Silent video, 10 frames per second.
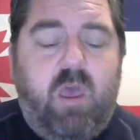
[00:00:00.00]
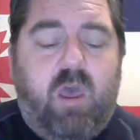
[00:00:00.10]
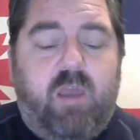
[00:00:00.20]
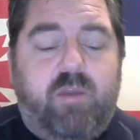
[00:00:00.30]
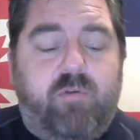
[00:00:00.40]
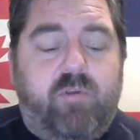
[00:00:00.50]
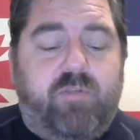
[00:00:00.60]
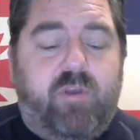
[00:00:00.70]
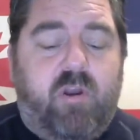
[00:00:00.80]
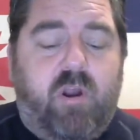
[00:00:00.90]
I know that
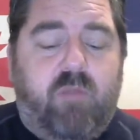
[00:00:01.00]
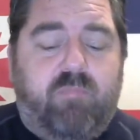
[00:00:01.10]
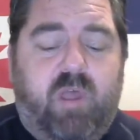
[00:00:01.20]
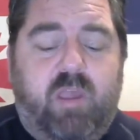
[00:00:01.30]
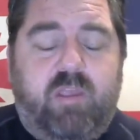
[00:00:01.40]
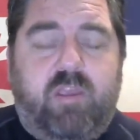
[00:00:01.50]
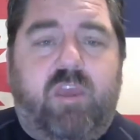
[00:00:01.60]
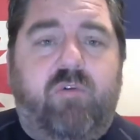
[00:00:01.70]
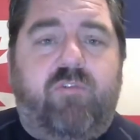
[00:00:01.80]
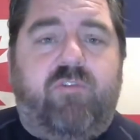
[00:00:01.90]
there are blind
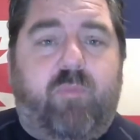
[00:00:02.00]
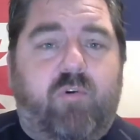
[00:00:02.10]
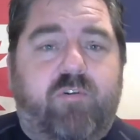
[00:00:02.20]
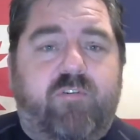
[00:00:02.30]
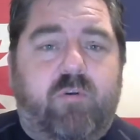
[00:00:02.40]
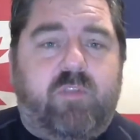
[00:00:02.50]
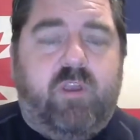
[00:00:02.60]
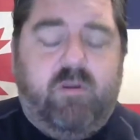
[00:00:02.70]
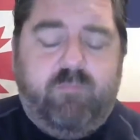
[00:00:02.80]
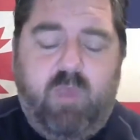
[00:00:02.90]
Q supporters out
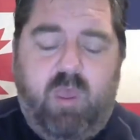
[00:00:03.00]
there.